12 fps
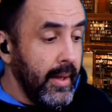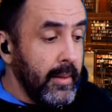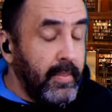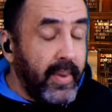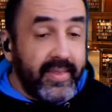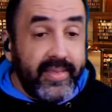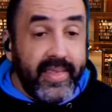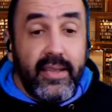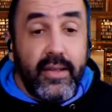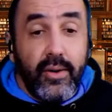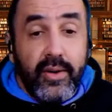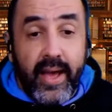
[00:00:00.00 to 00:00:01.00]
But they
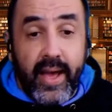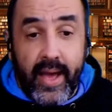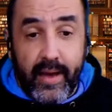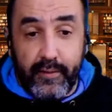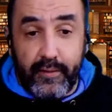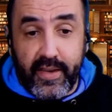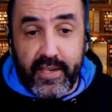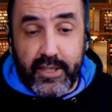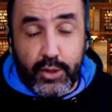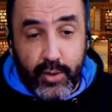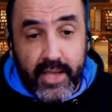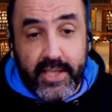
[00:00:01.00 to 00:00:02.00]
don't have a
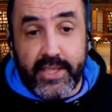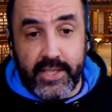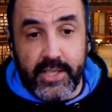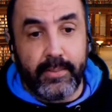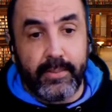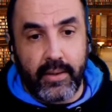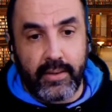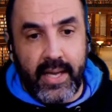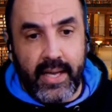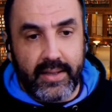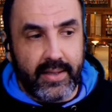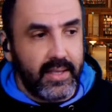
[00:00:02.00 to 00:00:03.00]
strategy about
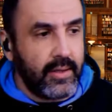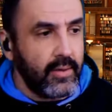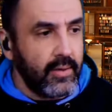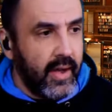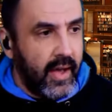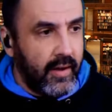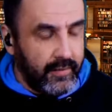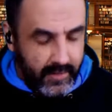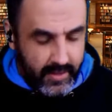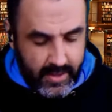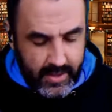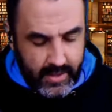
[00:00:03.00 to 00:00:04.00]
that. They don't have
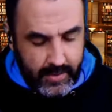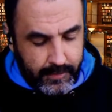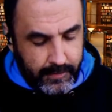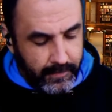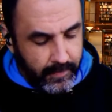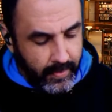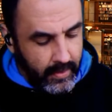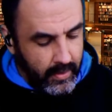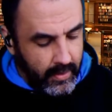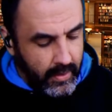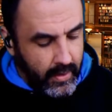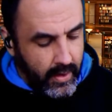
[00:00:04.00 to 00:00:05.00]
a
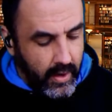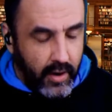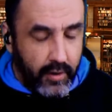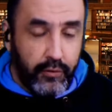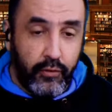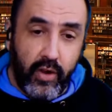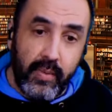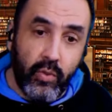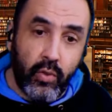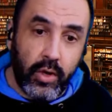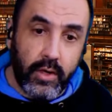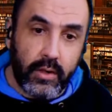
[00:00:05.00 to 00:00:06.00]

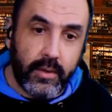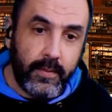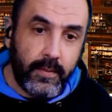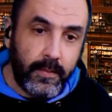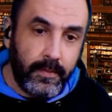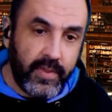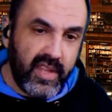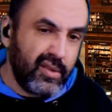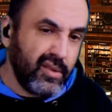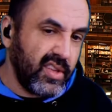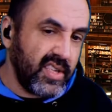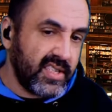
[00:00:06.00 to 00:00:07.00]
framework. They
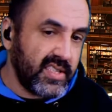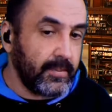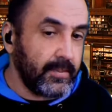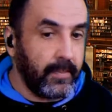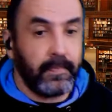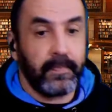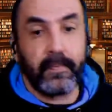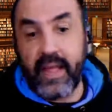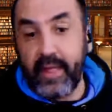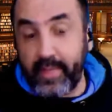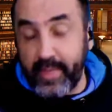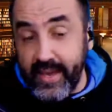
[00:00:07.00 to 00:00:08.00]
do this
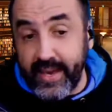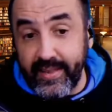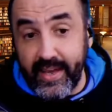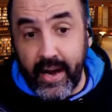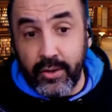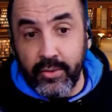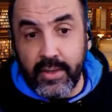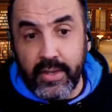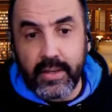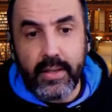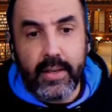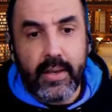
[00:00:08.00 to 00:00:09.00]
thinking they are
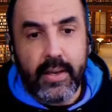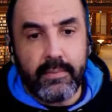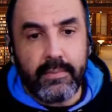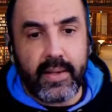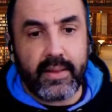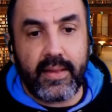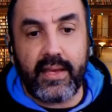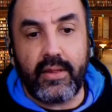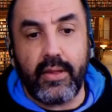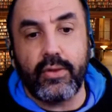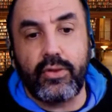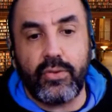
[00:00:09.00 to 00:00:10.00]
doing, but they
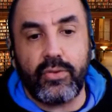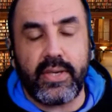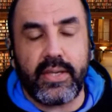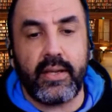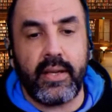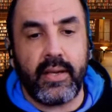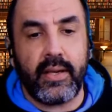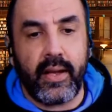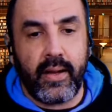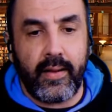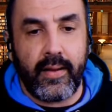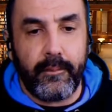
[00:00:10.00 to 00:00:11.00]
don't do it in
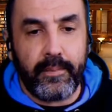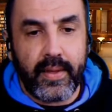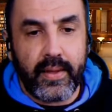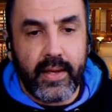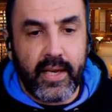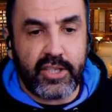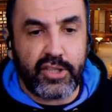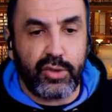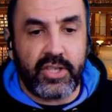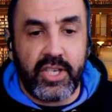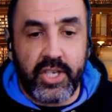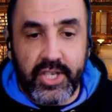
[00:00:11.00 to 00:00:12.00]
a
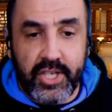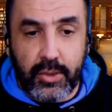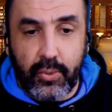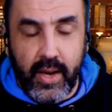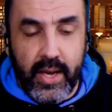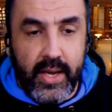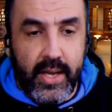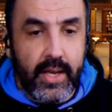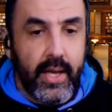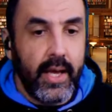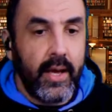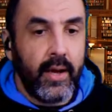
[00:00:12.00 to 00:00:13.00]
strategic
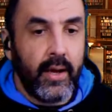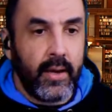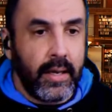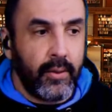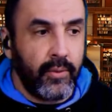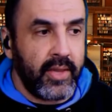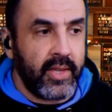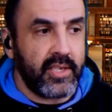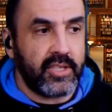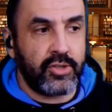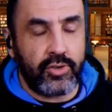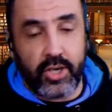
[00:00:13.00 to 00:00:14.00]
way, with a
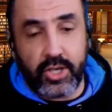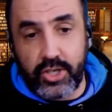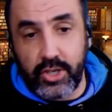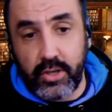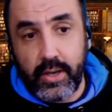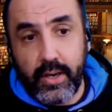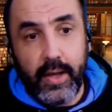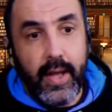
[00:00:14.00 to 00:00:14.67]
structure.